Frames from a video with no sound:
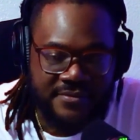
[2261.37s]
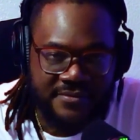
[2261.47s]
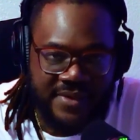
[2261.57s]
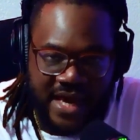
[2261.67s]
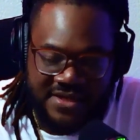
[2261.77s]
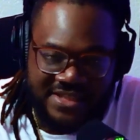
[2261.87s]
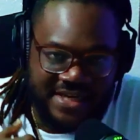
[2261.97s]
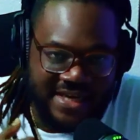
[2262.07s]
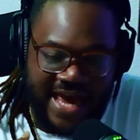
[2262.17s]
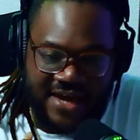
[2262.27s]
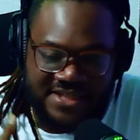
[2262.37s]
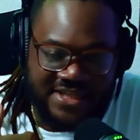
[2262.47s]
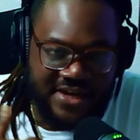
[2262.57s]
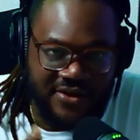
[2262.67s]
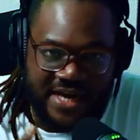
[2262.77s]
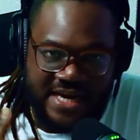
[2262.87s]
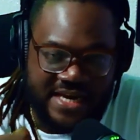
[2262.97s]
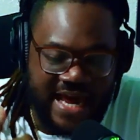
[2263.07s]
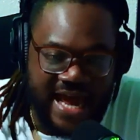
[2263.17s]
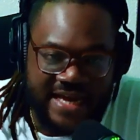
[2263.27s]
Now she or he
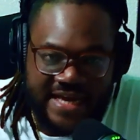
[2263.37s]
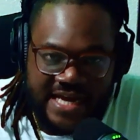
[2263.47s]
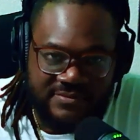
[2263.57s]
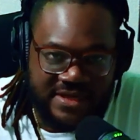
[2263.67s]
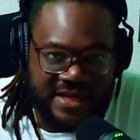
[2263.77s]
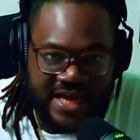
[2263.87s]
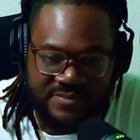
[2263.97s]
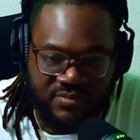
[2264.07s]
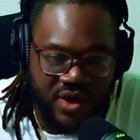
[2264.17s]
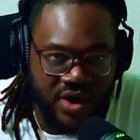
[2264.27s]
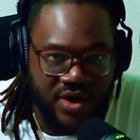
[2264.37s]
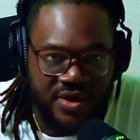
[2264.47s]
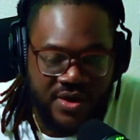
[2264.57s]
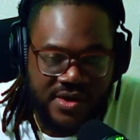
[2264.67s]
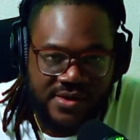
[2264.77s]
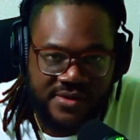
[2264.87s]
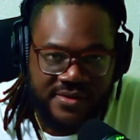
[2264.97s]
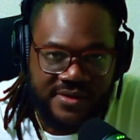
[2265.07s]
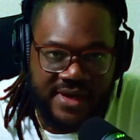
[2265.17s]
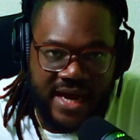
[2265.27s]
didn't have kids with the next broad.
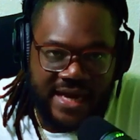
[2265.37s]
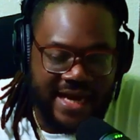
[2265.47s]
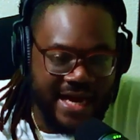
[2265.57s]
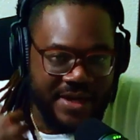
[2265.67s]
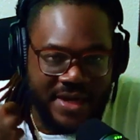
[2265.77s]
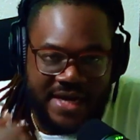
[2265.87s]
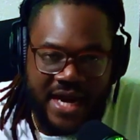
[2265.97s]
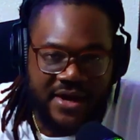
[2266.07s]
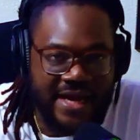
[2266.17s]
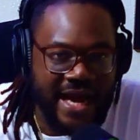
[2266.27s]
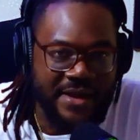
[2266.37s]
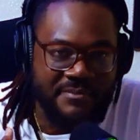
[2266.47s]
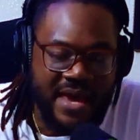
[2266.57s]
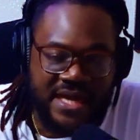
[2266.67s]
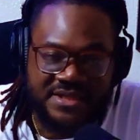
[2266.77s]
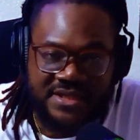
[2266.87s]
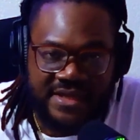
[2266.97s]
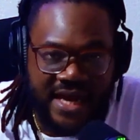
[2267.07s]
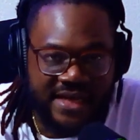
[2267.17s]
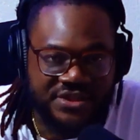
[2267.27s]
Now they got a mansion.
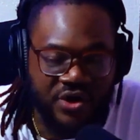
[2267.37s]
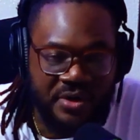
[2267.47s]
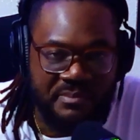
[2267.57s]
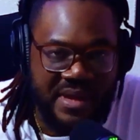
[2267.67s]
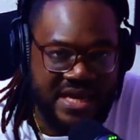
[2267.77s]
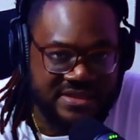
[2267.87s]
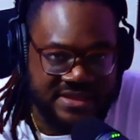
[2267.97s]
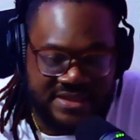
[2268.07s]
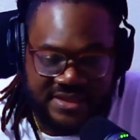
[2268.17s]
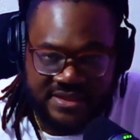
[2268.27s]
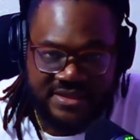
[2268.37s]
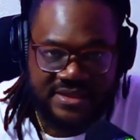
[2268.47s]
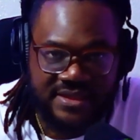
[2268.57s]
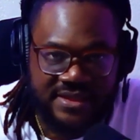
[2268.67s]
Now they starting businesses.